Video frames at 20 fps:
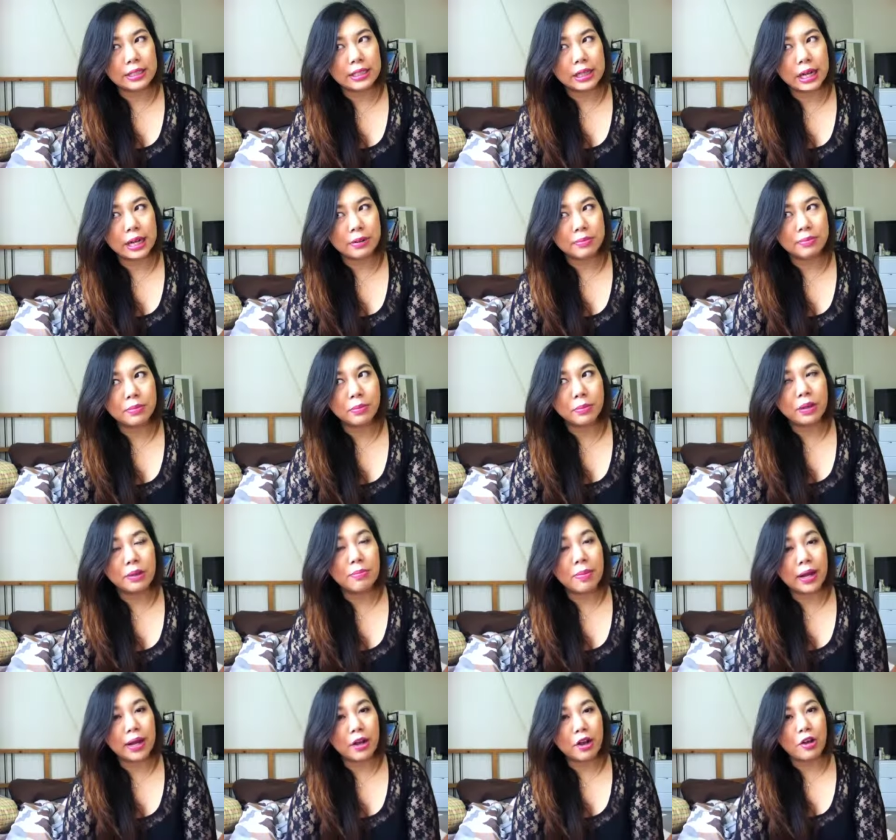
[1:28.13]
Yum
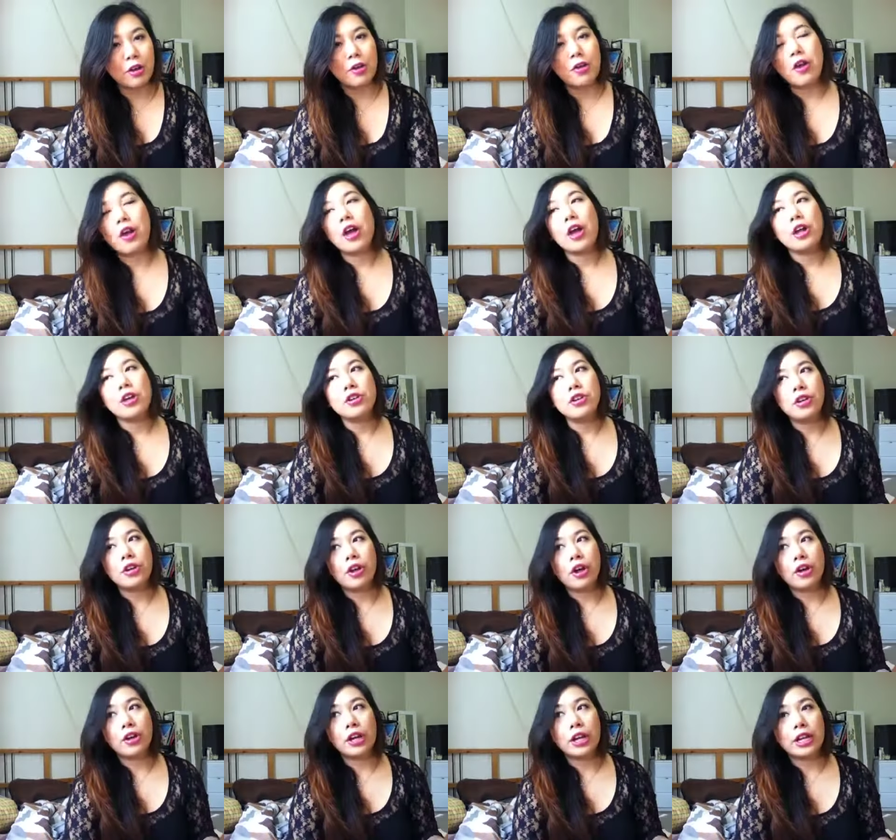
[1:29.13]
with mango
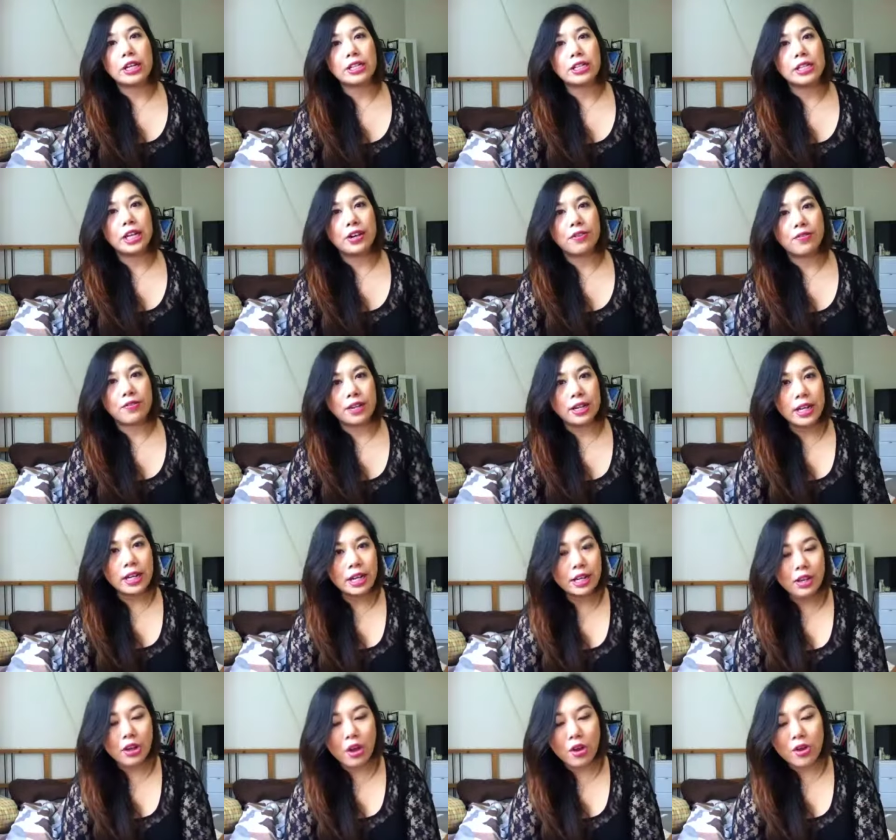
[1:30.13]
yogurt instead of
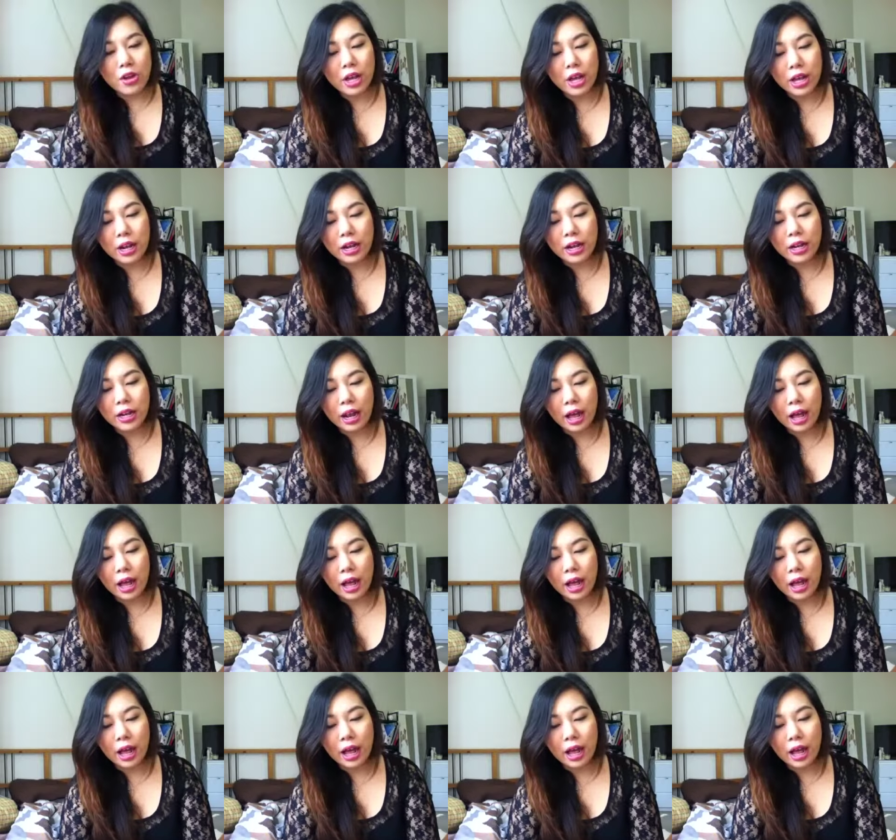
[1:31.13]
vanilla yogurt.